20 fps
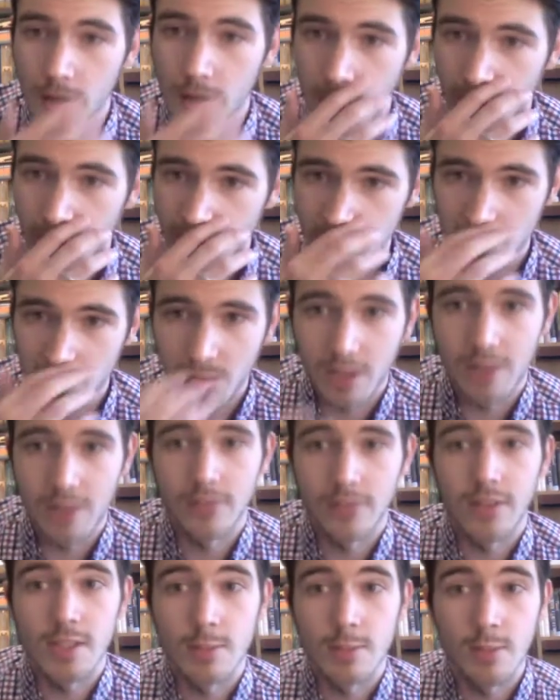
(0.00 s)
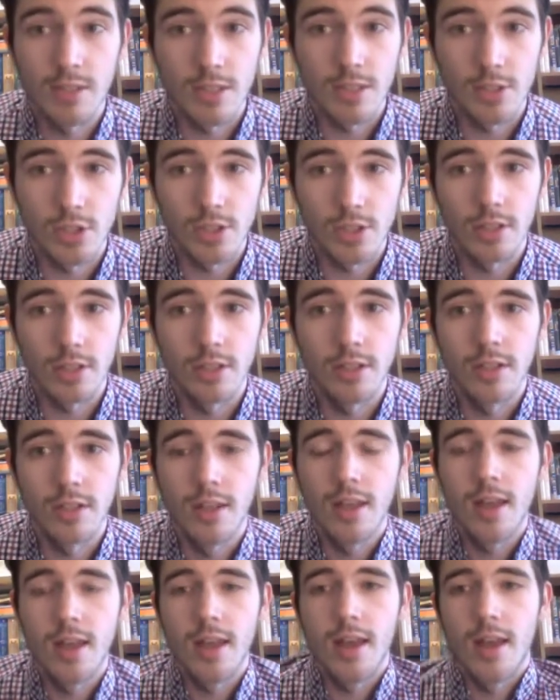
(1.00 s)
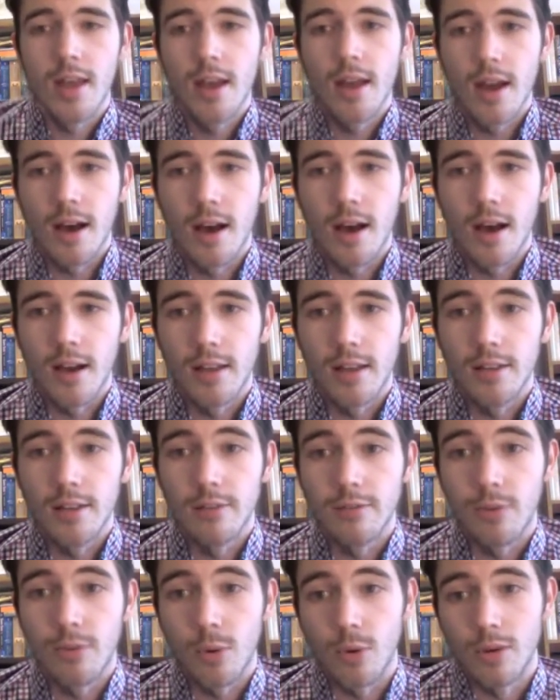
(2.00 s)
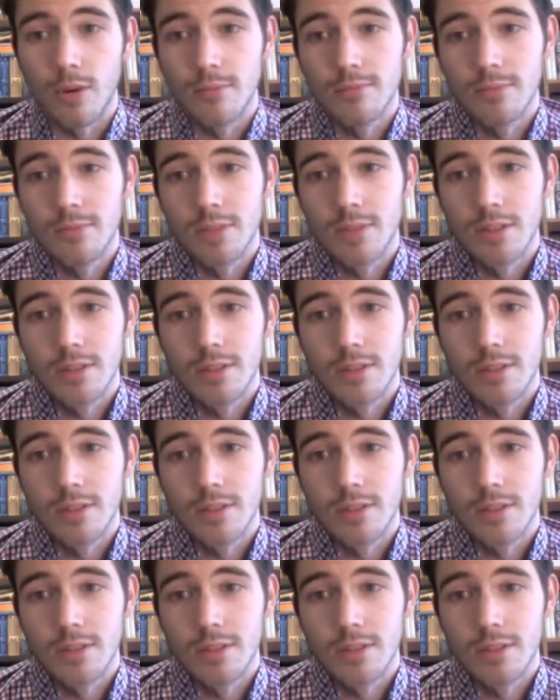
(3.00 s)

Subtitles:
were given this position informed